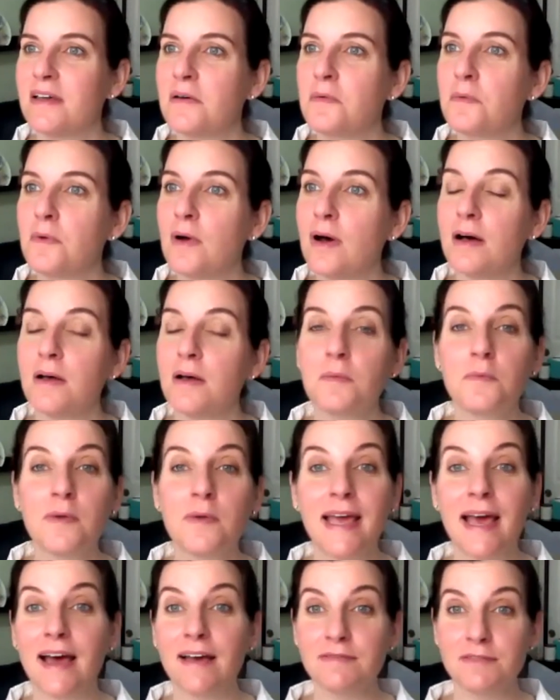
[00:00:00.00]
Well, we
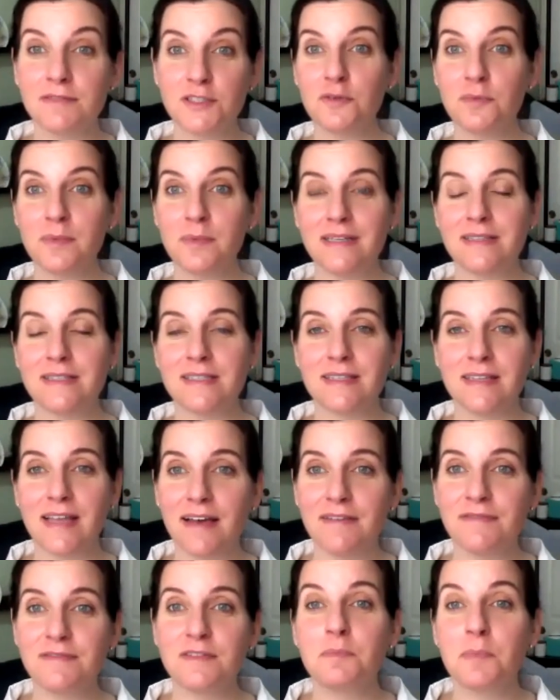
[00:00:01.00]
have 2 minutes
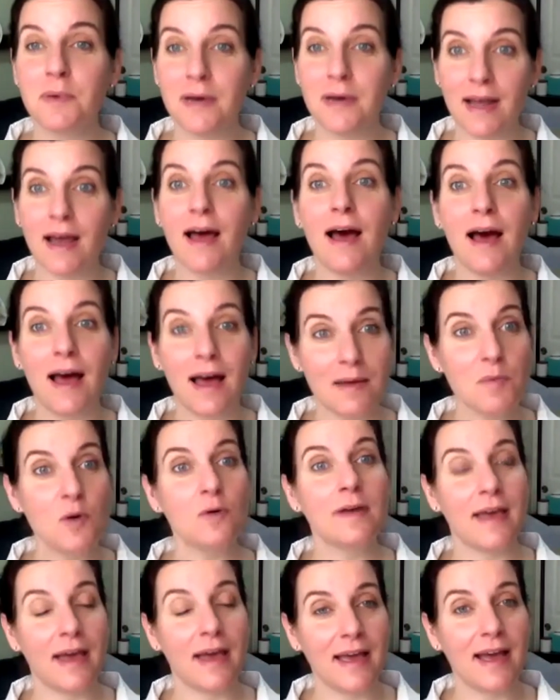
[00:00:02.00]
left, but I'm
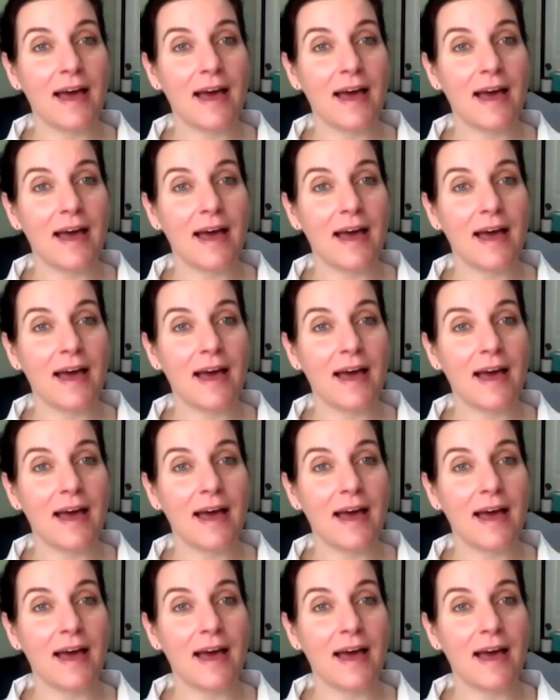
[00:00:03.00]
okay.